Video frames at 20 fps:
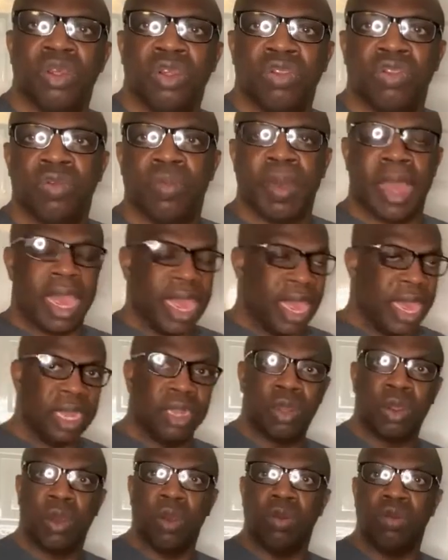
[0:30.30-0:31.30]
to my
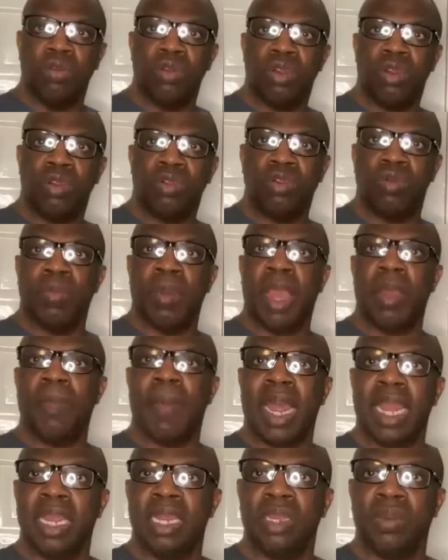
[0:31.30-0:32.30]
head coach, to my
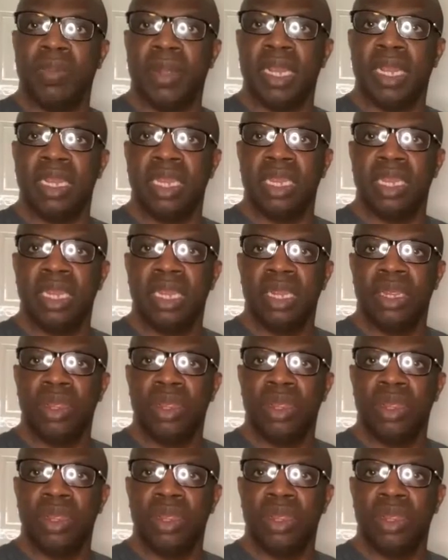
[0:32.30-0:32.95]
management,